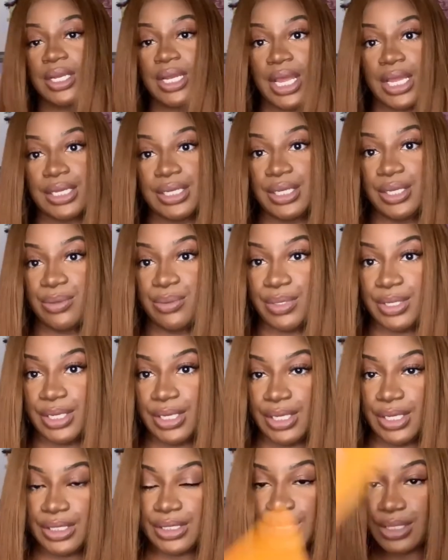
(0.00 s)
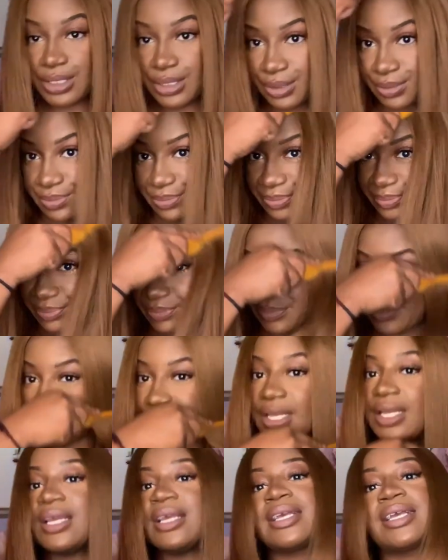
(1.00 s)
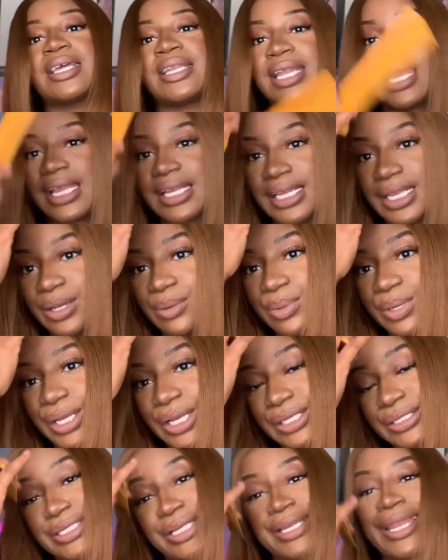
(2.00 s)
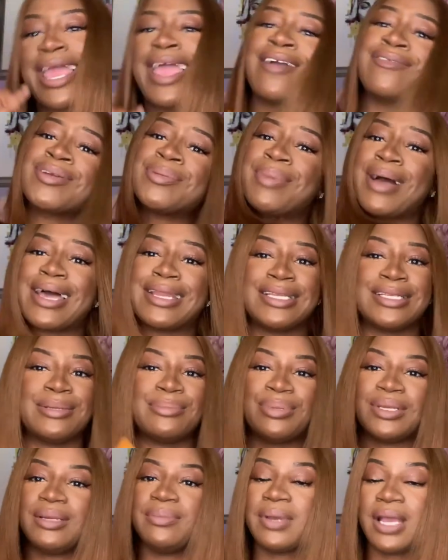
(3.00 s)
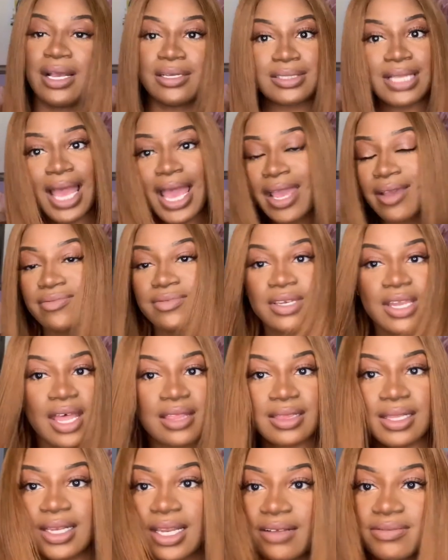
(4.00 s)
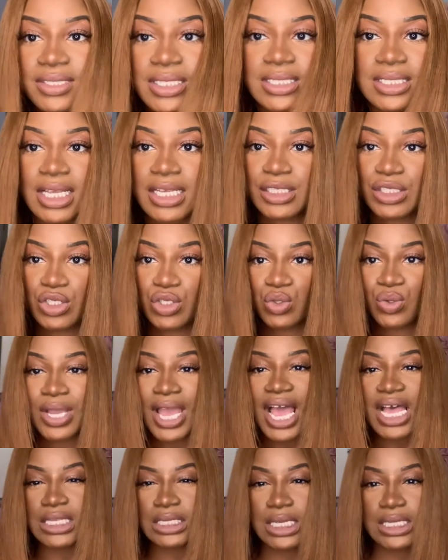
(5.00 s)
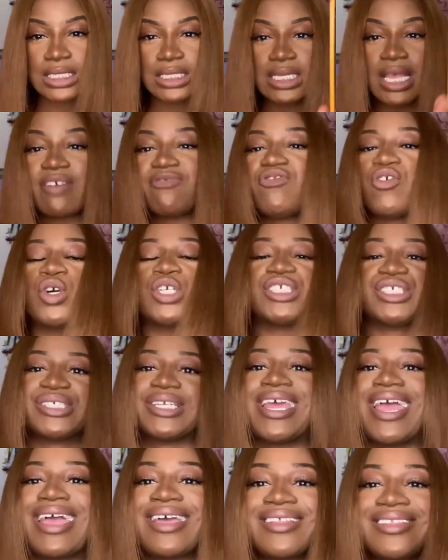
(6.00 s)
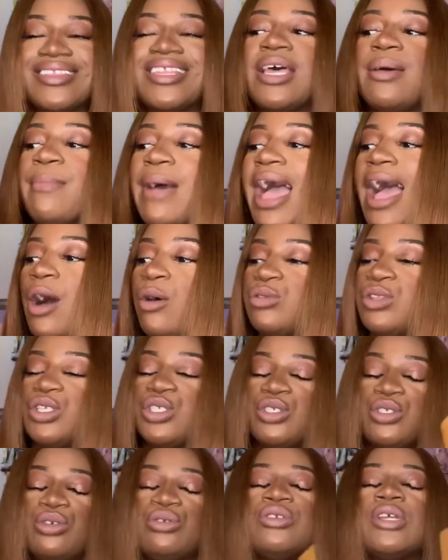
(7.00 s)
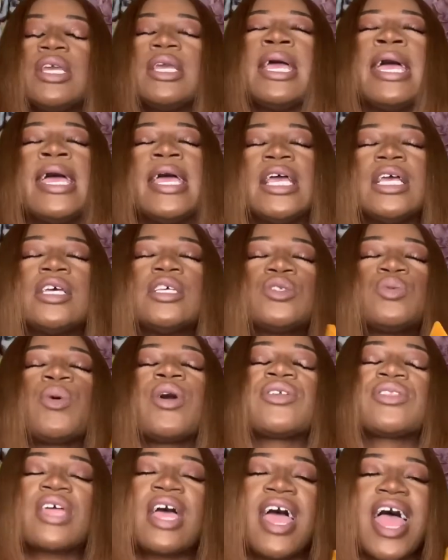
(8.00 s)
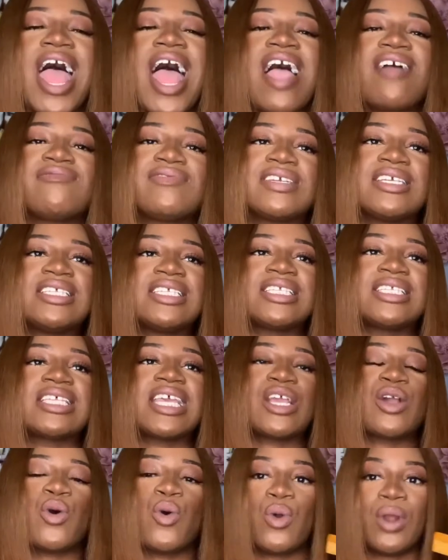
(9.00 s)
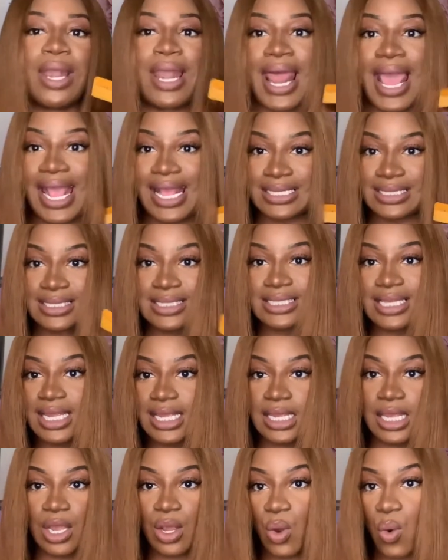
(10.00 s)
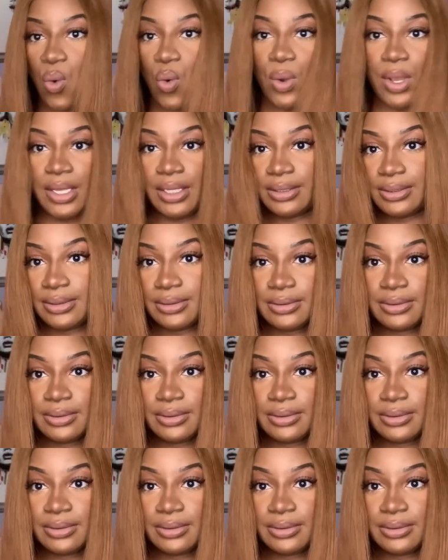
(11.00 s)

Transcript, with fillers: Good night, Nia Wigs. Good night, Nia Wigs, and everybody to bleep else. I have nothing left to say to you guys except for check them out. This unit is worth every single last stinking coin.